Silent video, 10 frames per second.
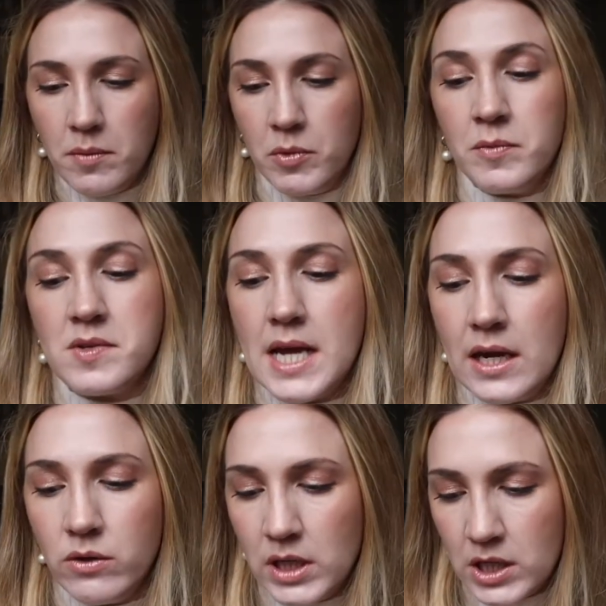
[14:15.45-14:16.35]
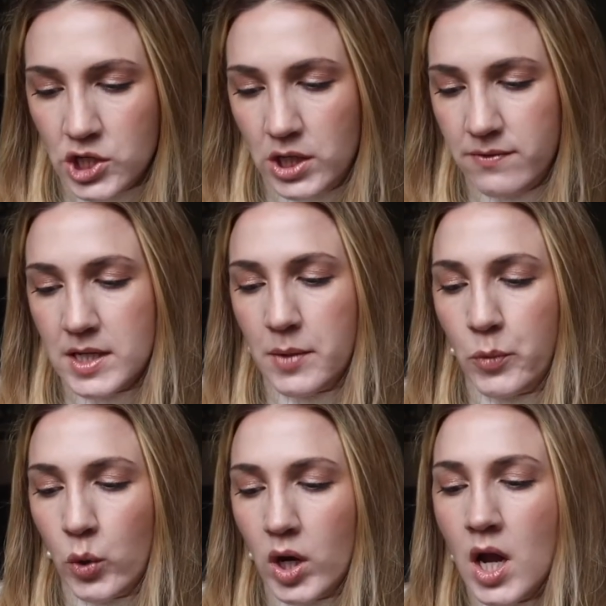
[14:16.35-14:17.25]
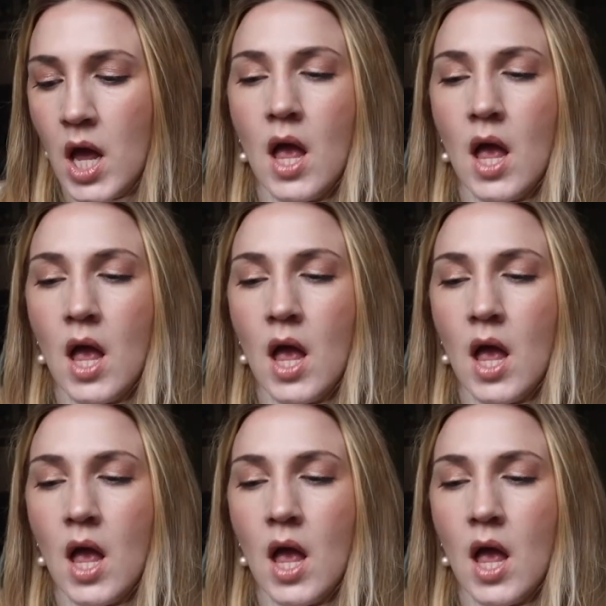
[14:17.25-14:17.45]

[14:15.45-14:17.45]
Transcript: I'm almost out, actually, I have to get more.